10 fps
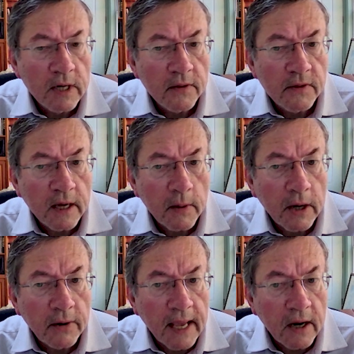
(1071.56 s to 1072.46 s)
And we need to think
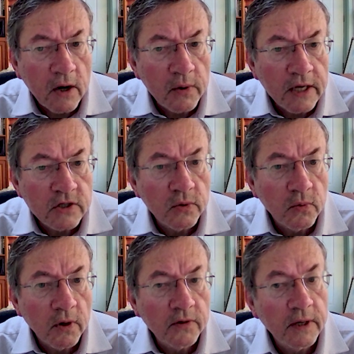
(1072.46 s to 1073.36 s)
of how NATO needs to
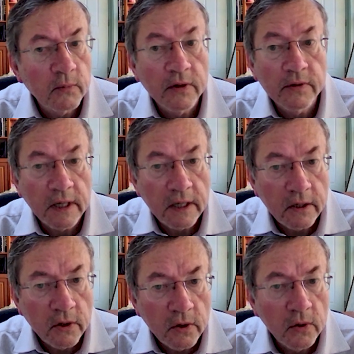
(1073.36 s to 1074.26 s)
work then with the
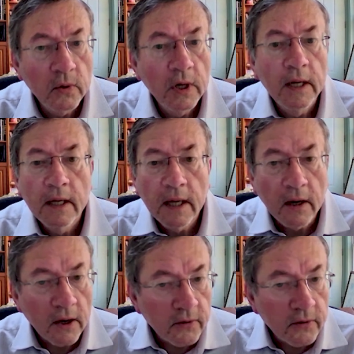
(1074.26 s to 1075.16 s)
EU
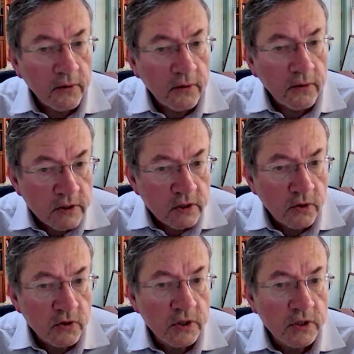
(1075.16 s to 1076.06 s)
and other kinds
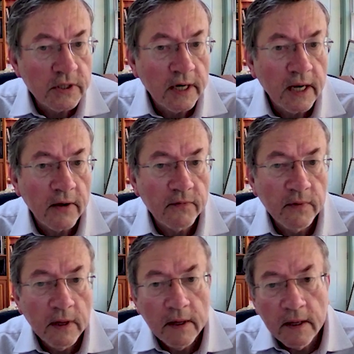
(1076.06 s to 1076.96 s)
of institutions that
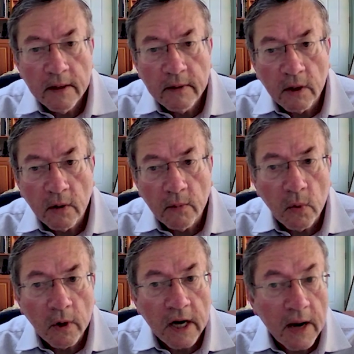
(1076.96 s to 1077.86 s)
have, you know,
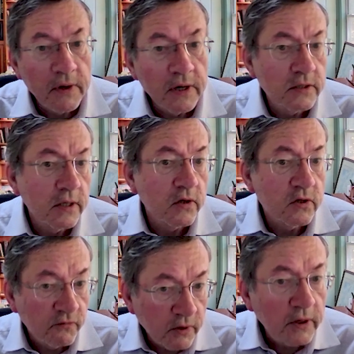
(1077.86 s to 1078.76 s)
more competence in the
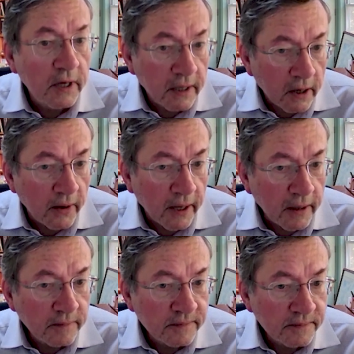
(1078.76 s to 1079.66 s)
civilian
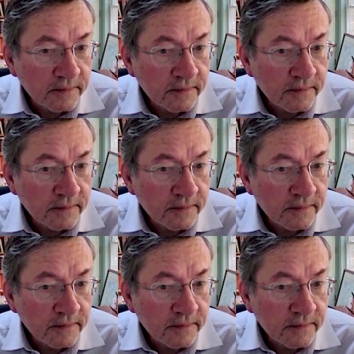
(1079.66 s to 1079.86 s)
area,